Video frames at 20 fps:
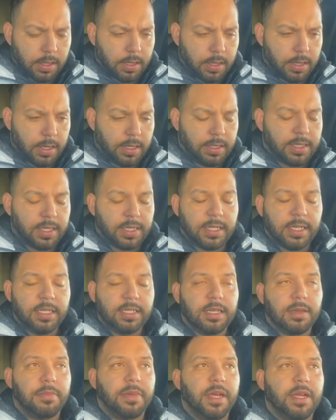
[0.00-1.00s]
It's a
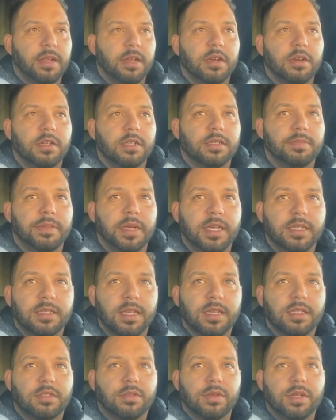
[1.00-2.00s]
decent paying load. It pays
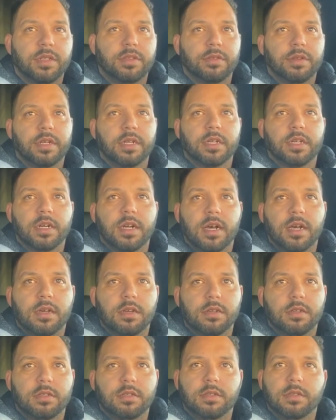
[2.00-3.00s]
like
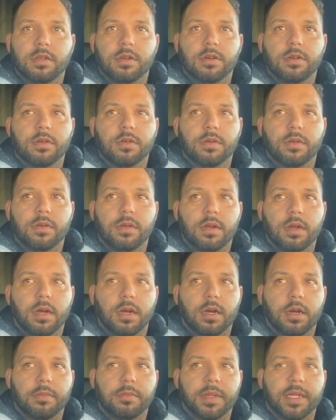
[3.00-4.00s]
$2,300. So
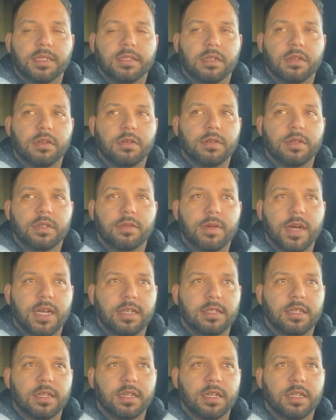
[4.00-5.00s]
that's the only reason why I
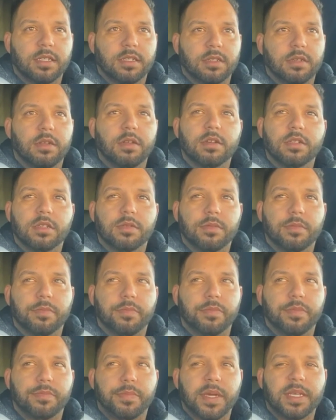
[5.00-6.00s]
took it. So those are
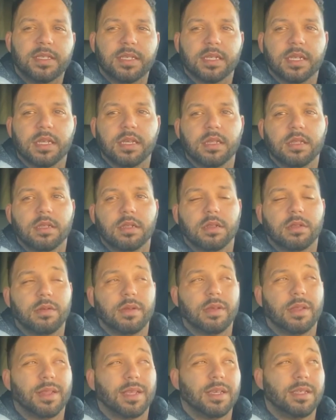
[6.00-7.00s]
basically the
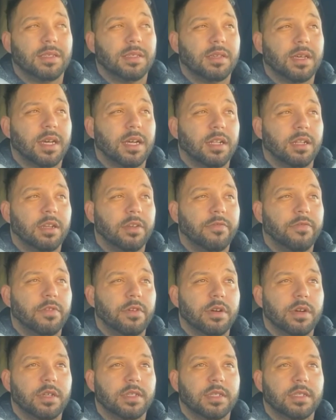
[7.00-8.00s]
three things you gotta look
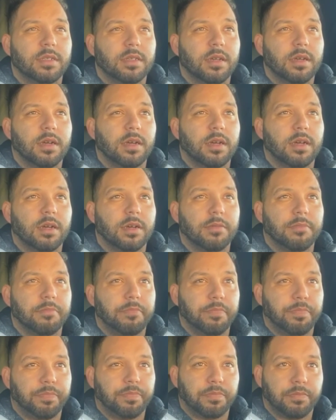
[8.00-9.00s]
for: is
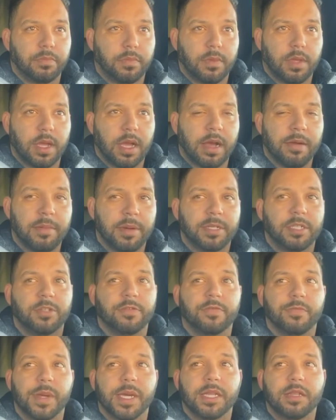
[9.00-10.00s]
how much
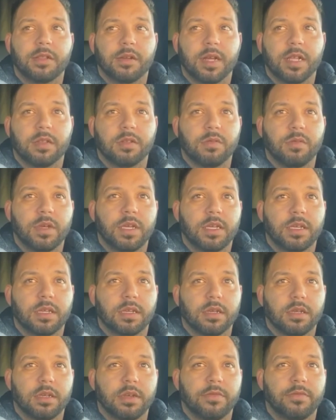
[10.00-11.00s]
you've made throughout the week,
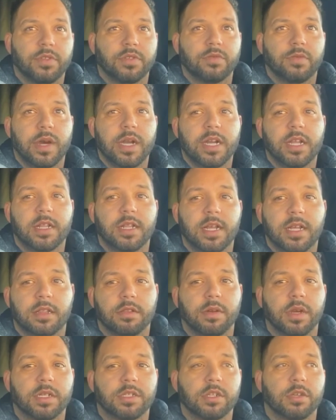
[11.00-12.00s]
if it's right in that
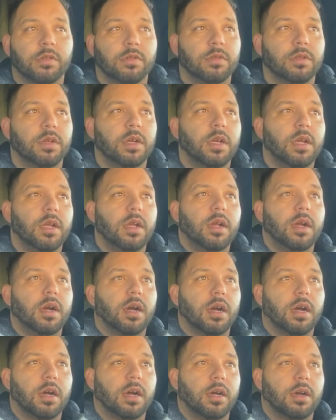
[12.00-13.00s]
threshold.
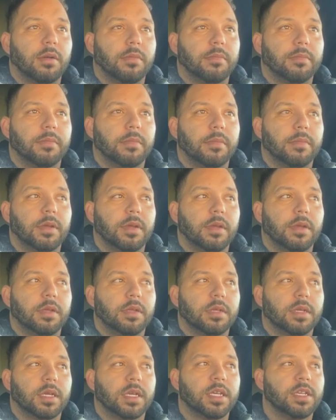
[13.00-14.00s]

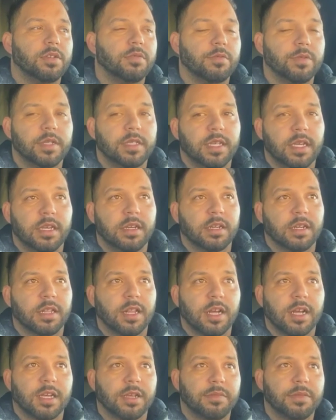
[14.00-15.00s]
Can you reset your
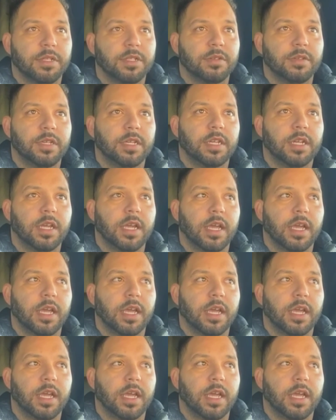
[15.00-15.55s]
clock in between?